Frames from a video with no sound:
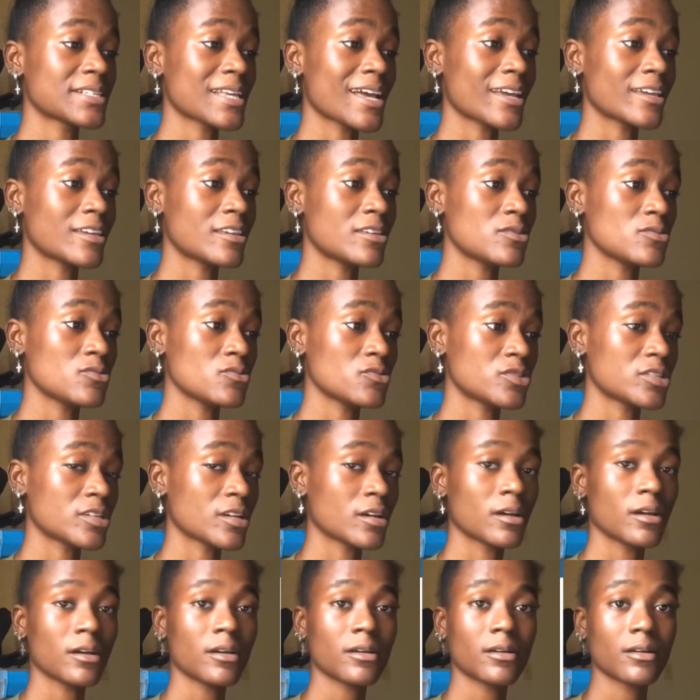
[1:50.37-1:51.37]

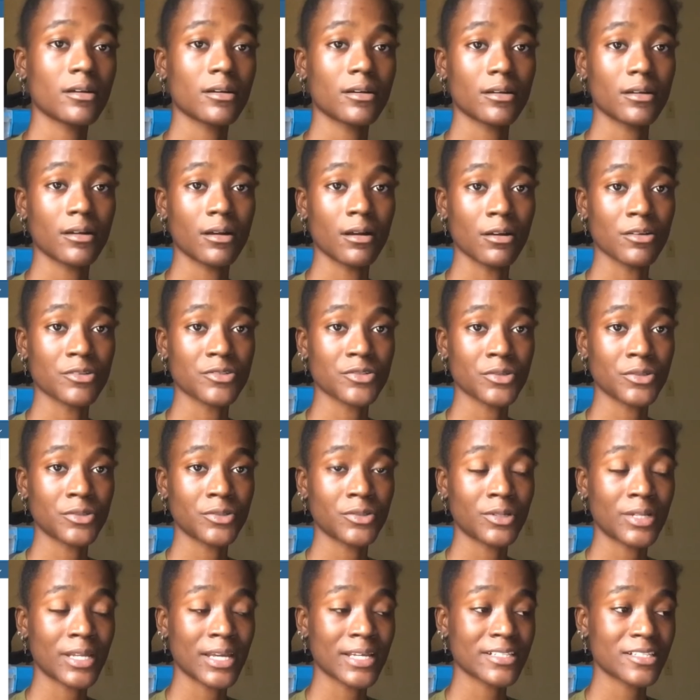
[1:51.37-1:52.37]
acuta, also
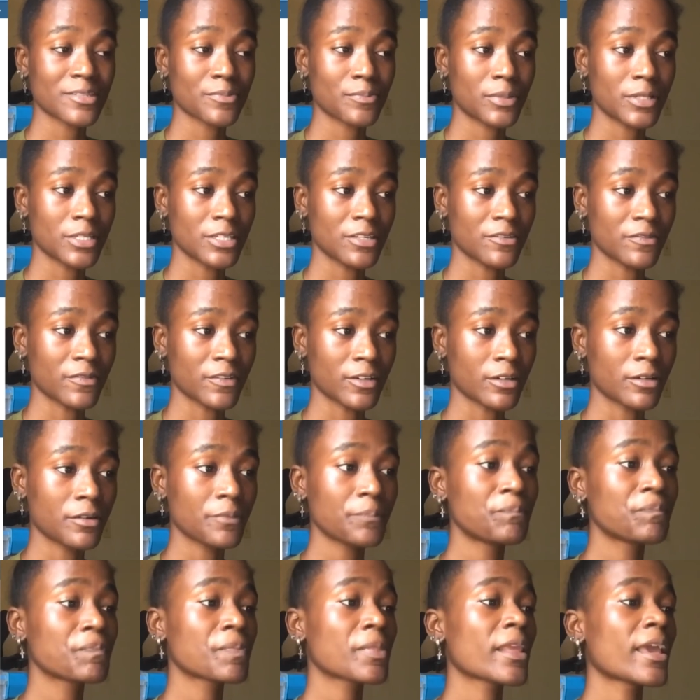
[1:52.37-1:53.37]
known as PLEVA,
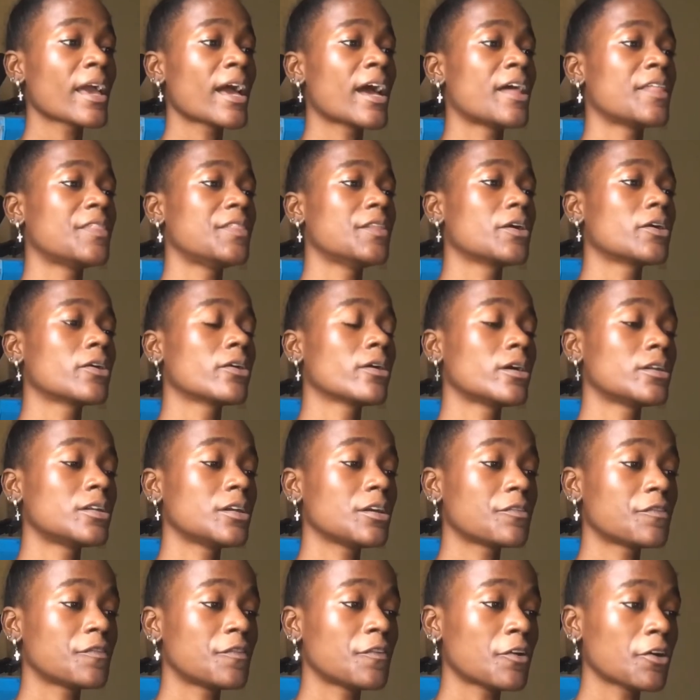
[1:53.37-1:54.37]
and the
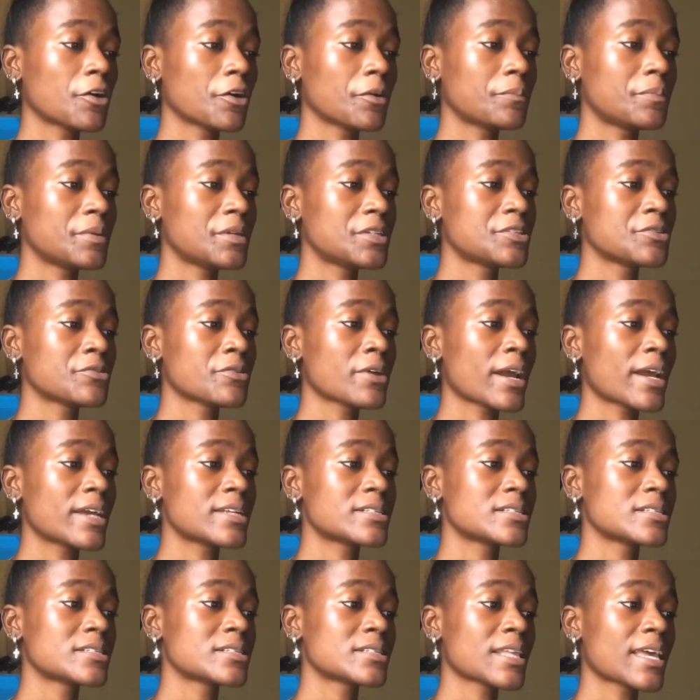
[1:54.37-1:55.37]
chronic form,
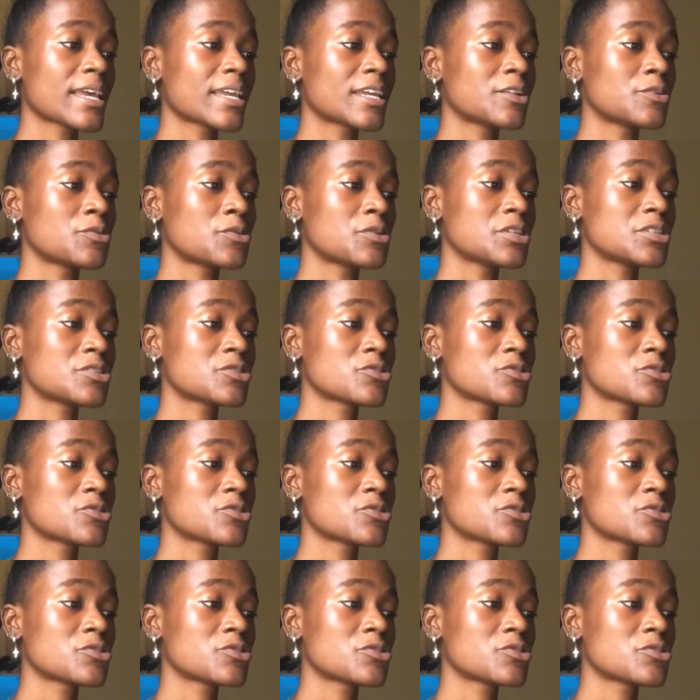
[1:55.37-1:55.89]
pityriasis lichenoides